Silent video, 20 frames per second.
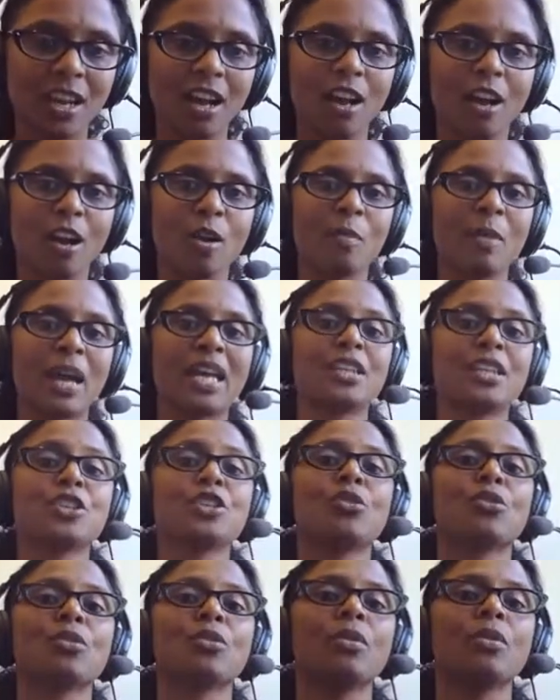Um, and
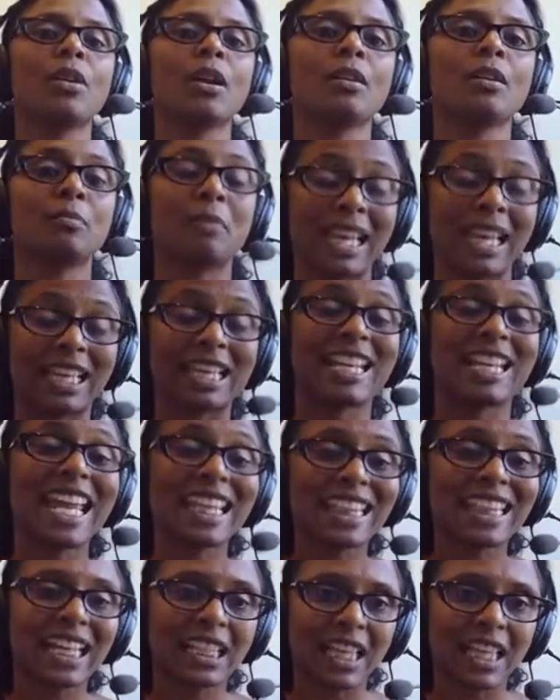you know
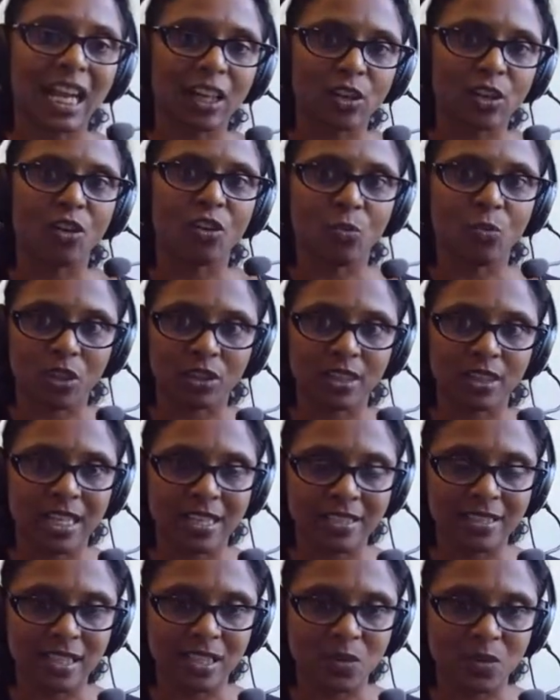create that catalog of what the
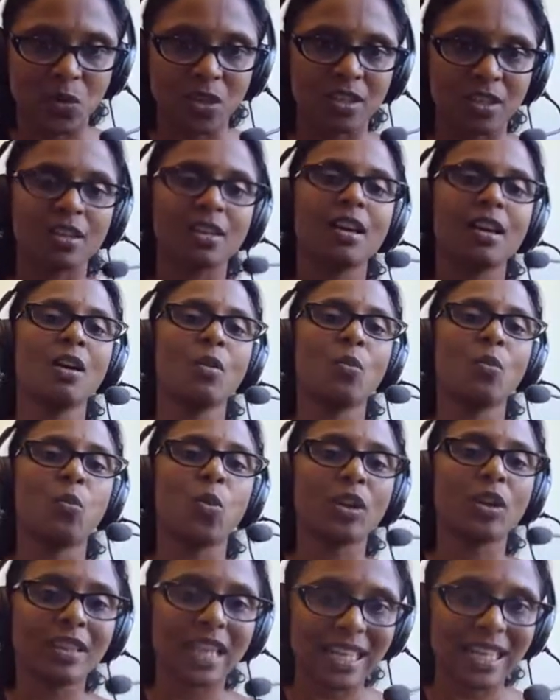data sets were
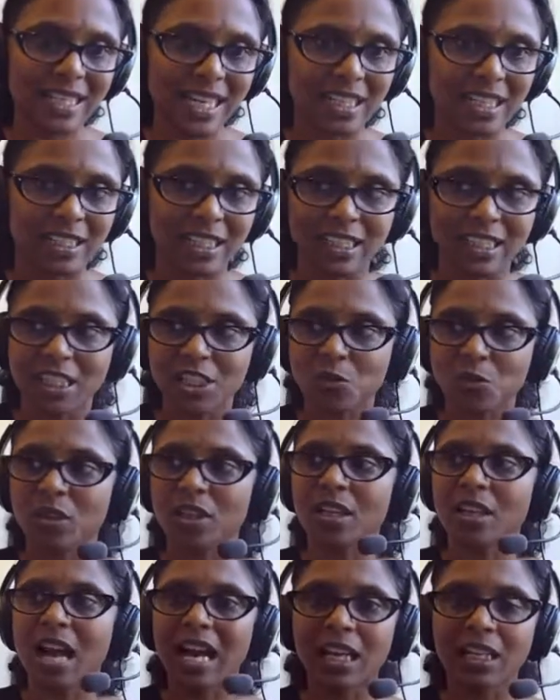what that data lineage
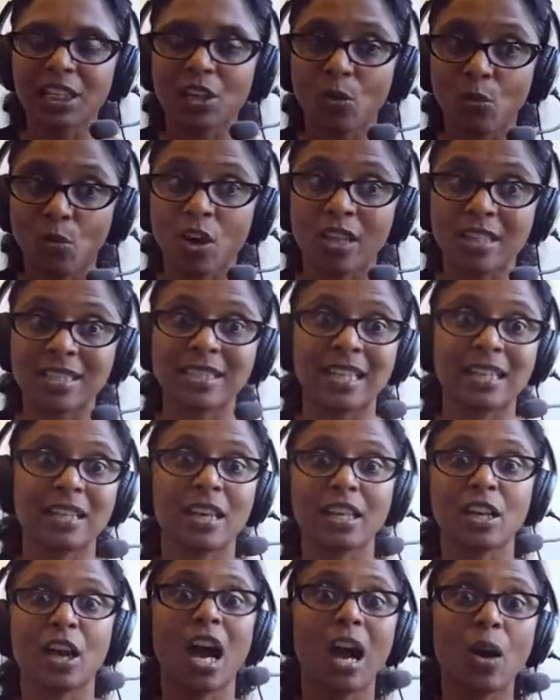were you know was and
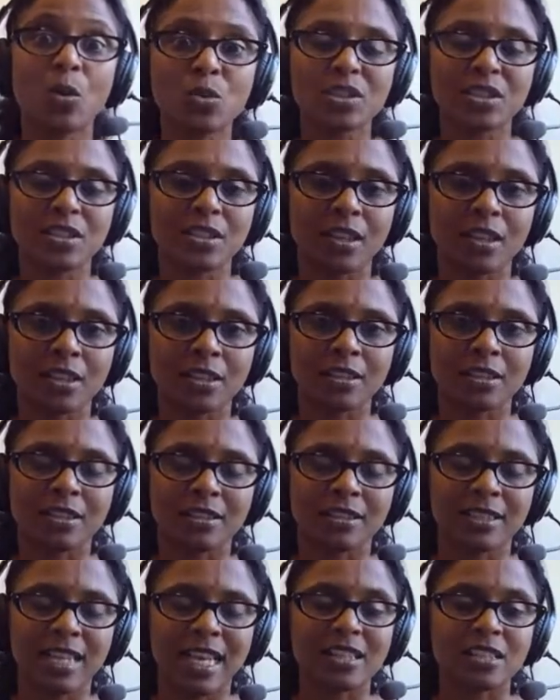you know how was uh,
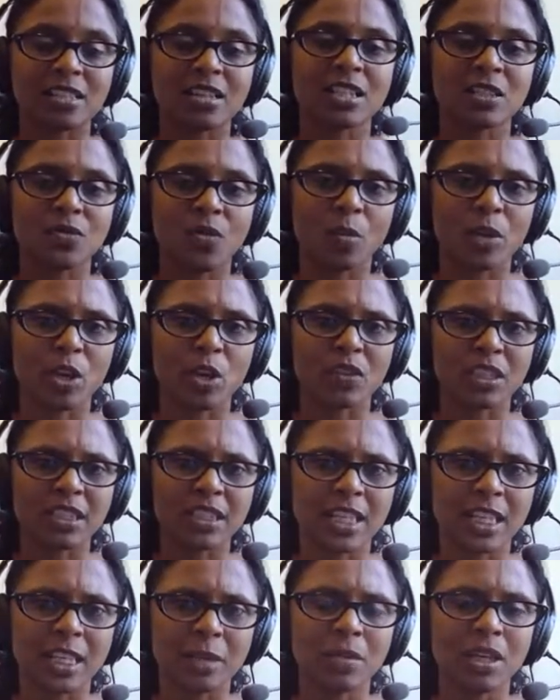data transforming over
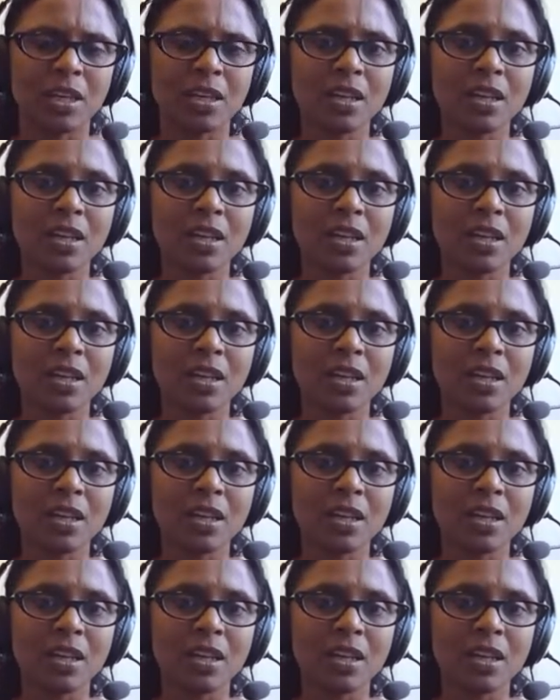time